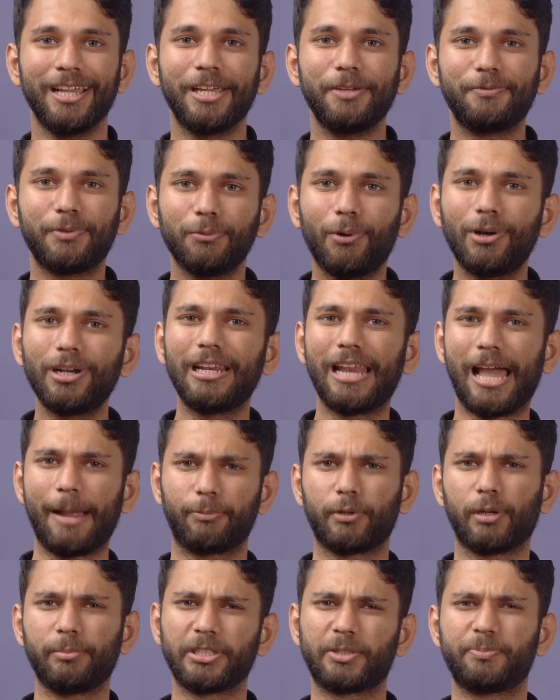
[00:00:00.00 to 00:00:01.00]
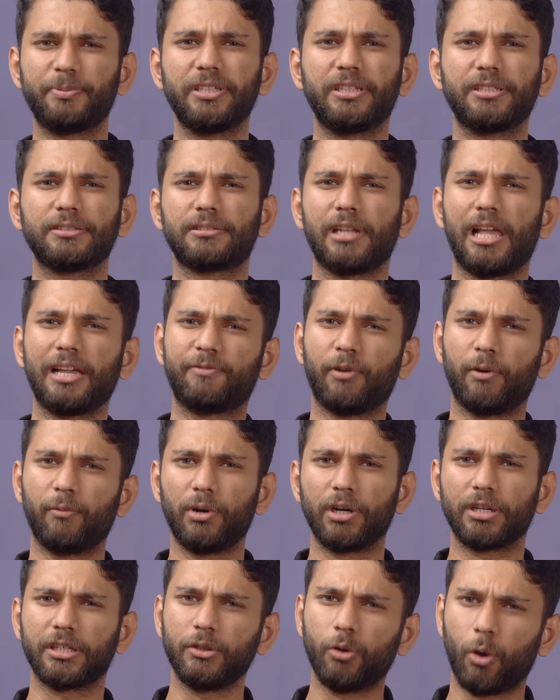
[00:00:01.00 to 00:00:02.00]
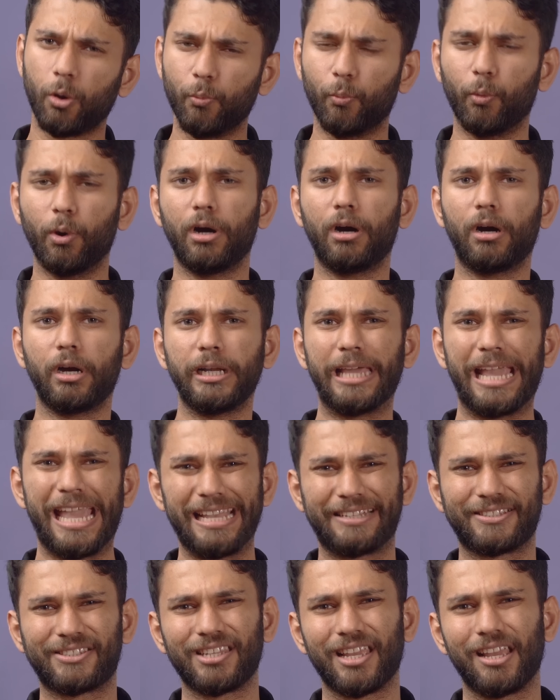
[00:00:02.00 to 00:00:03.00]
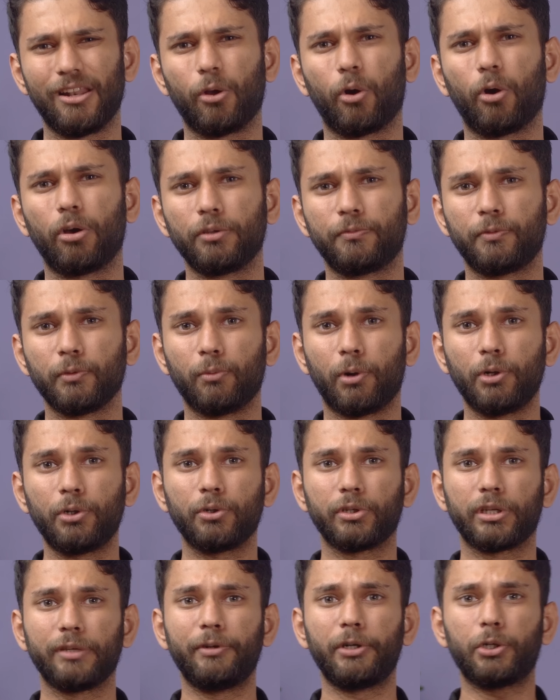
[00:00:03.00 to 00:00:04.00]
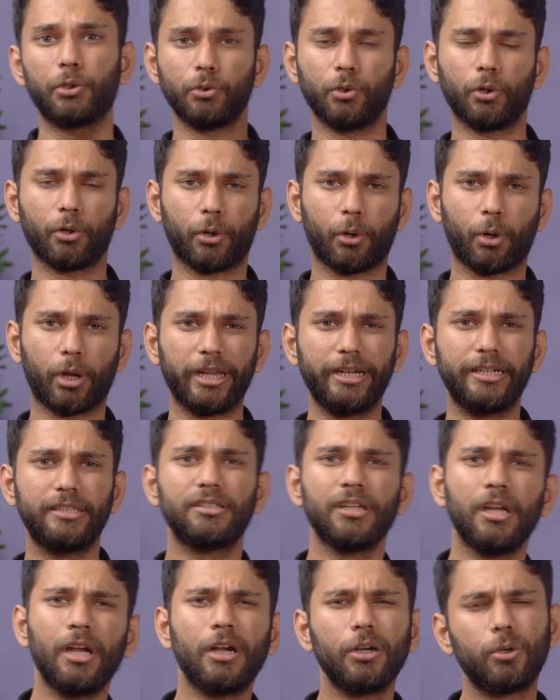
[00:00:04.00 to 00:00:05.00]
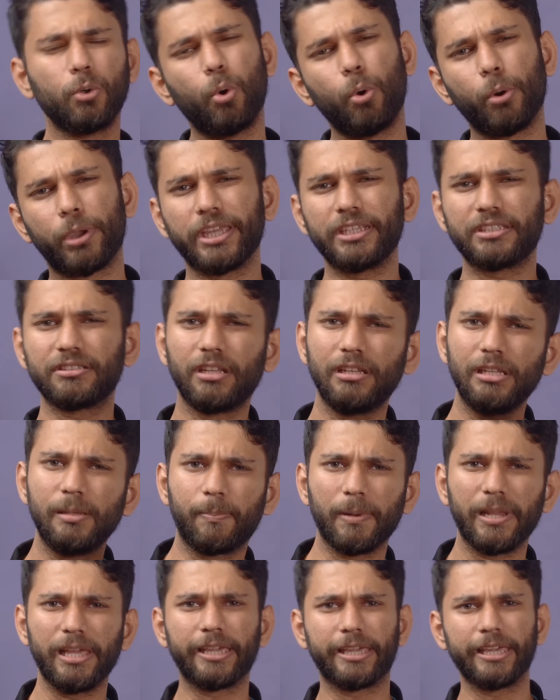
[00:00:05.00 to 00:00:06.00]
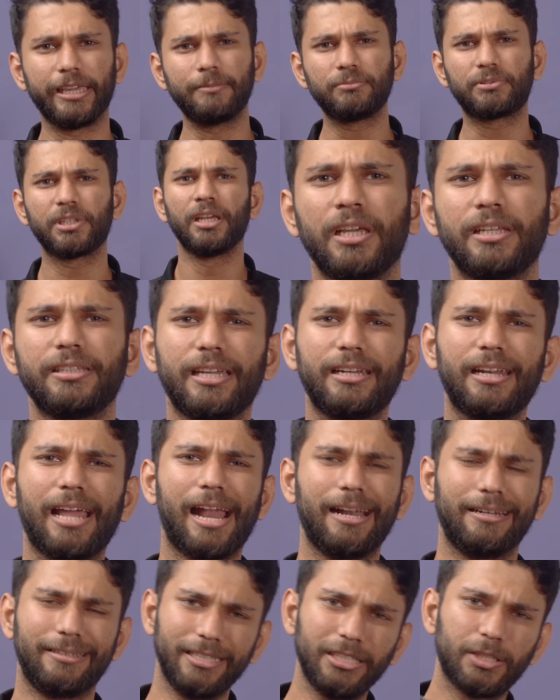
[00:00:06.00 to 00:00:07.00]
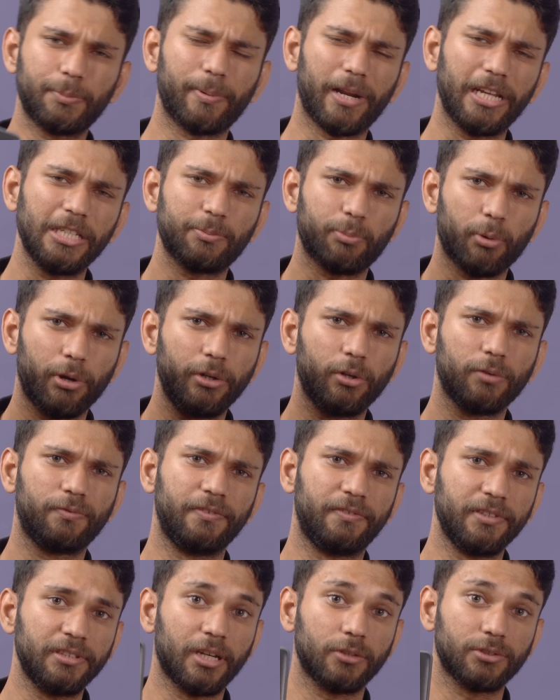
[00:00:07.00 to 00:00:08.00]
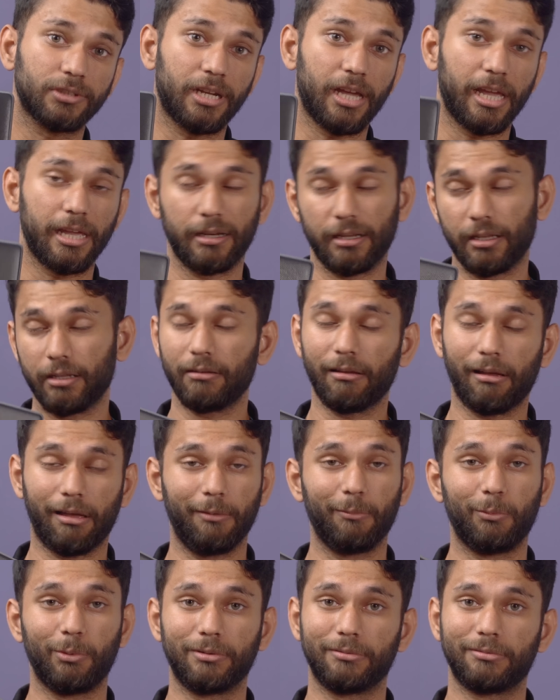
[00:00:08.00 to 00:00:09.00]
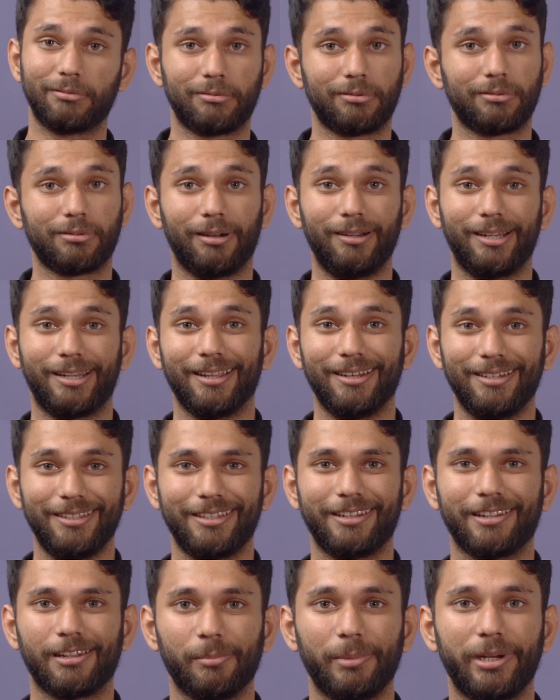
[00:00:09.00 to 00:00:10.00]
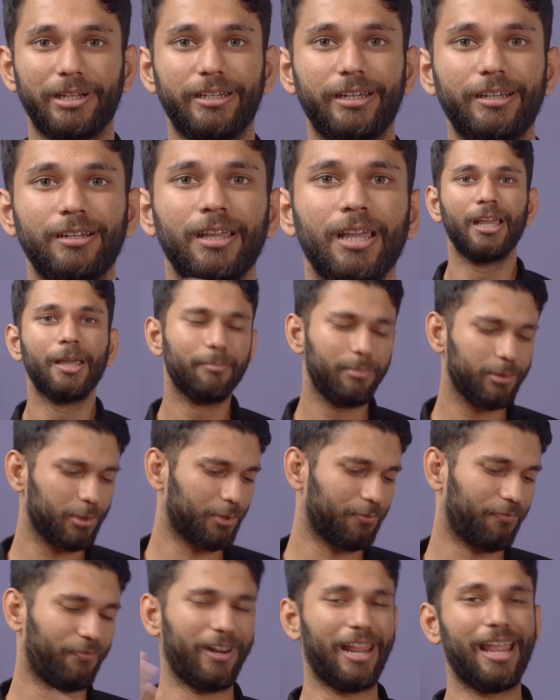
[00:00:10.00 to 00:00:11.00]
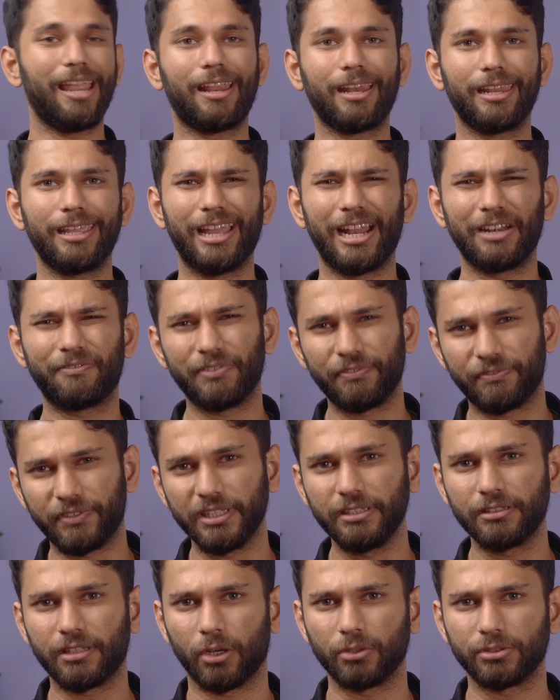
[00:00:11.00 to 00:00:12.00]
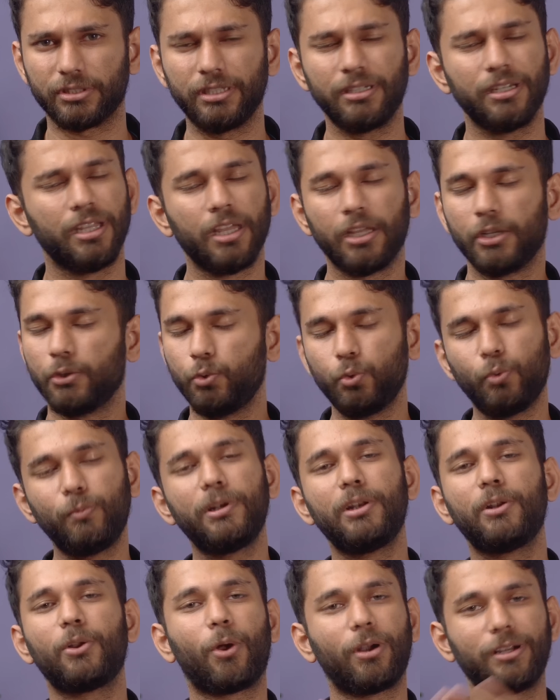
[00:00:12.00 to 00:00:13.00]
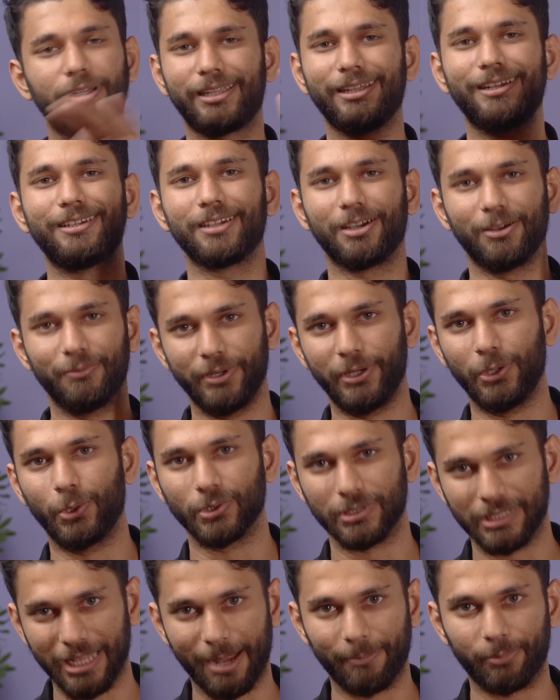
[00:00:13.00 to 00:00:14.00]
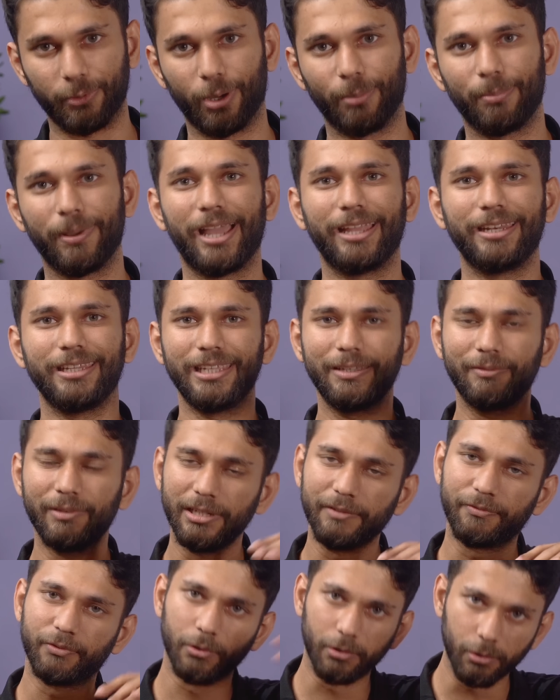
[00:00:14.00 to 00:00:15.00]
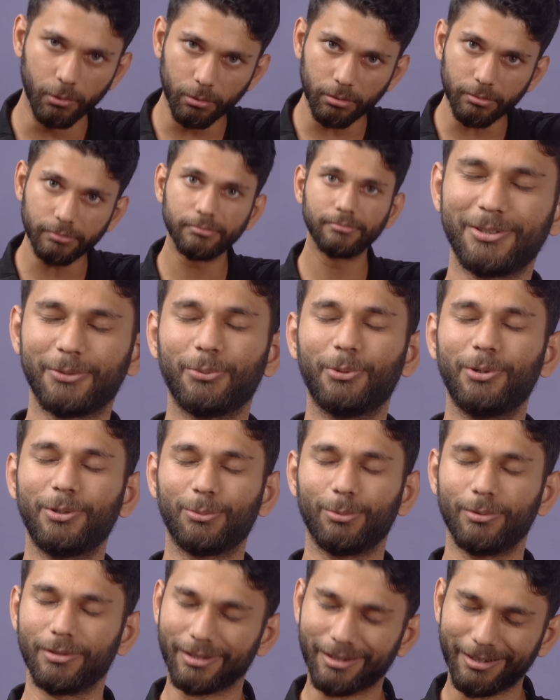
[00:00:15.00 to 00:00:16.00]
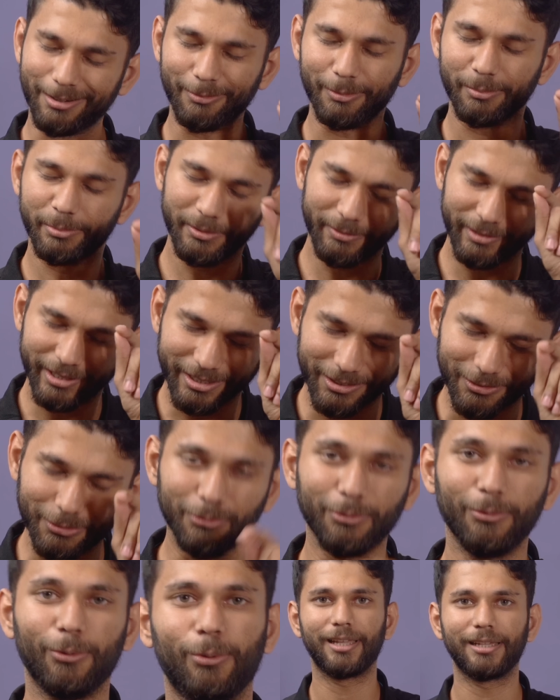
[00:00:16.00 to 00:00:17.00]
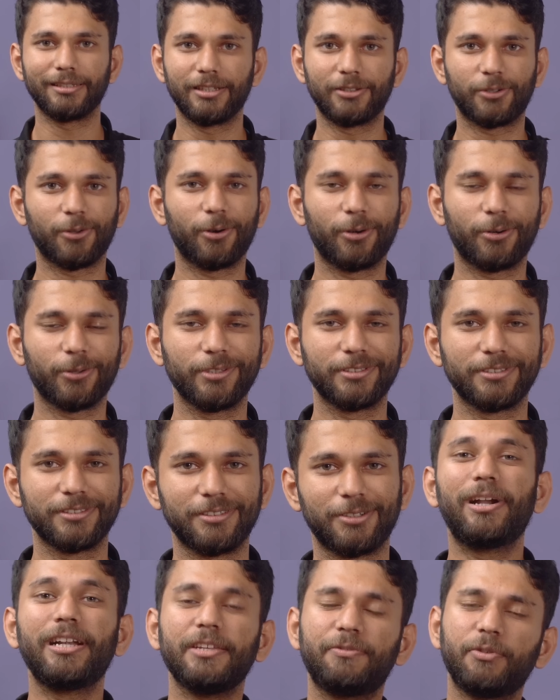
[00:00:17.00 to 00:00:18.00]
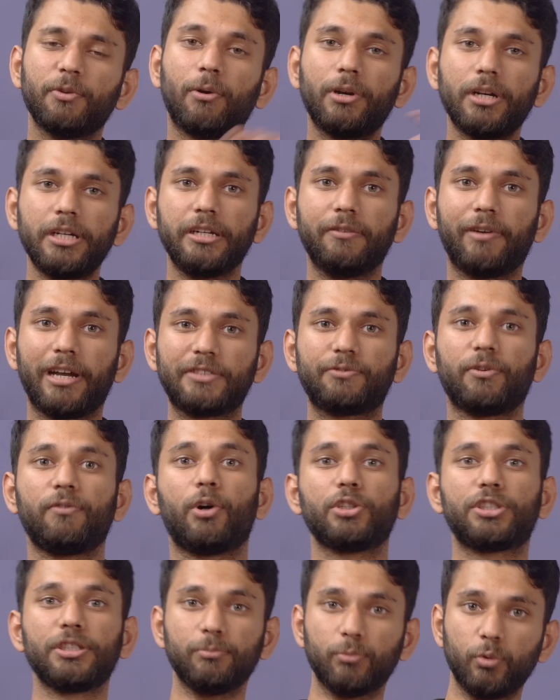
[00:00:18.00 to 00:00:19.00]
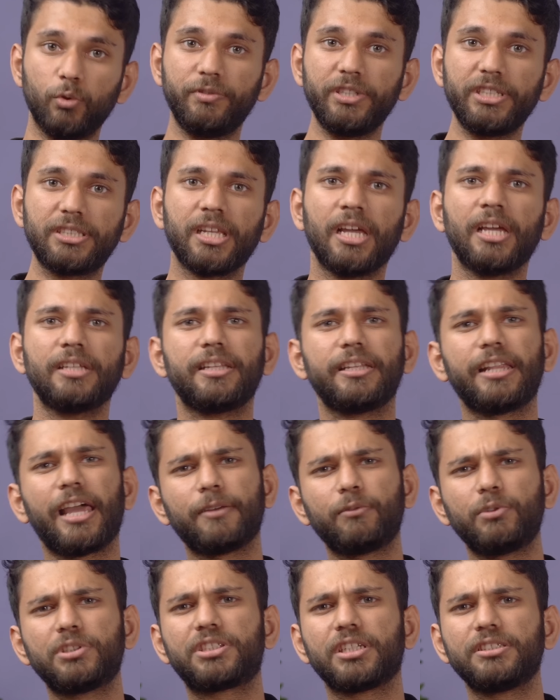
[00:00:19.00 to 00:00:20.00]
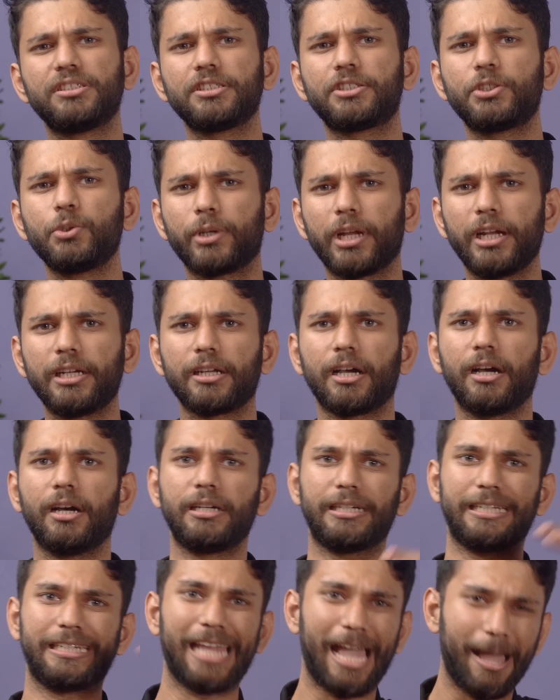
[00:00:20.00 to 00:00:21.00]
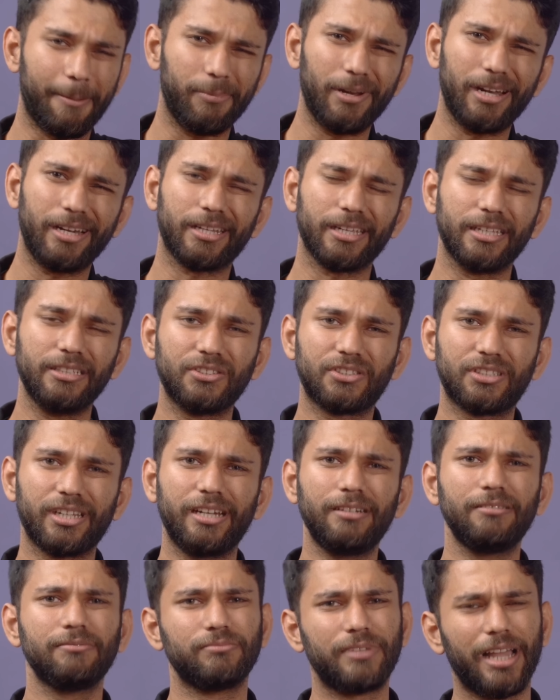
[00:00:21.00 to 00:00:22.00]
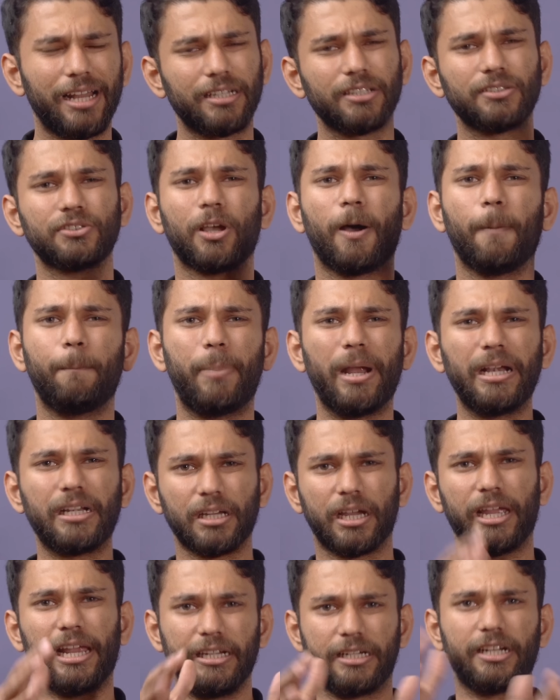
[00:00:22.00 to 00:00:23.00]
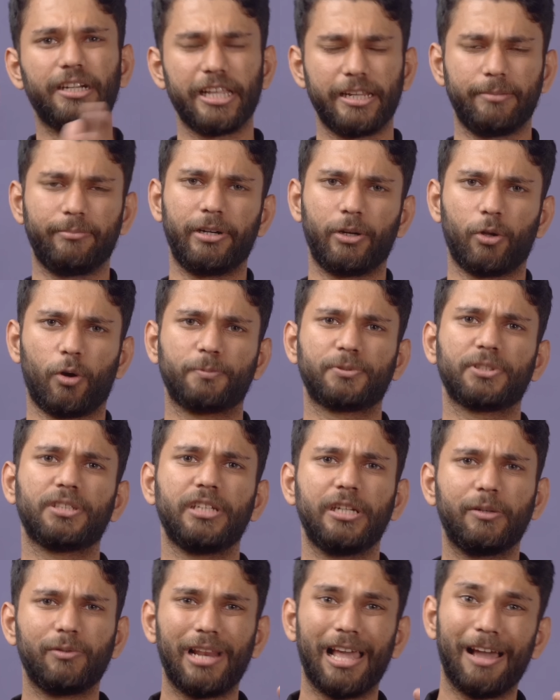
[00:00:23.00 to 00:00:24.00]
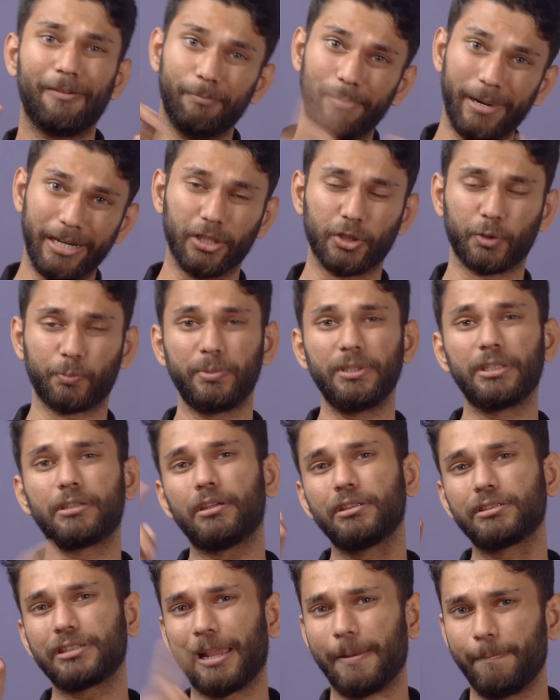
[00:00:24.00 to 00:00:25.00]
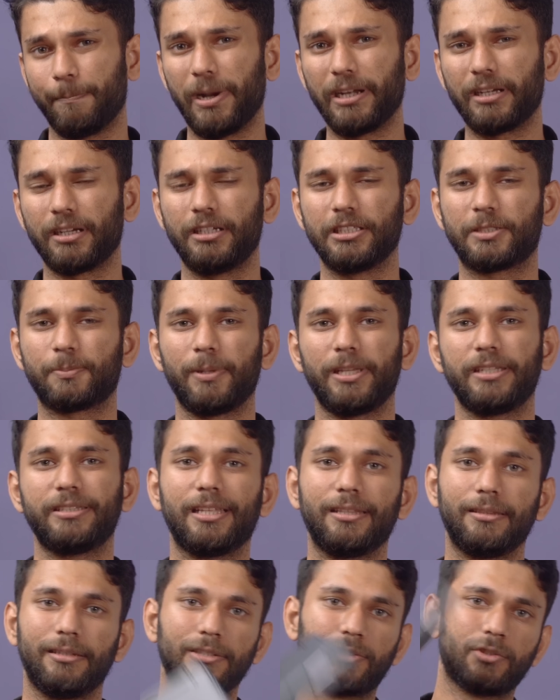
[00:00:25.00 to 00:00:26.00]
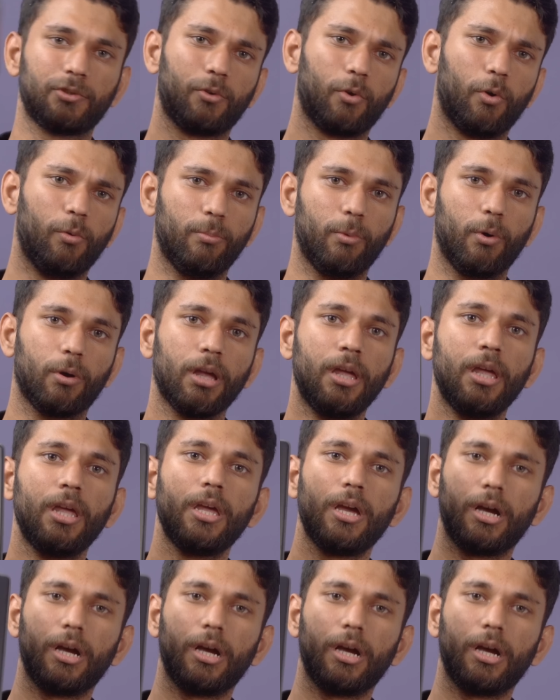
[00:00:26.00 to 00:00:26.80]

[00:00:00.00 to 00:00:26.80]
If you want a laptop experience like for working on Word, Excel, or if you want to give it to your kids to occasionally play games, then at this price point of 15,000 INR, I would certainly recommend it, because frankly at 15,000 you will not get a Windows laptop, and even if you do, it won't work. It will be very slow, like the tortoise in the... But if you want a device for watching movies, then I would suggest you get a tablet instead. That is a better entertainment option. It will have better speakers and better display than this Chromebook.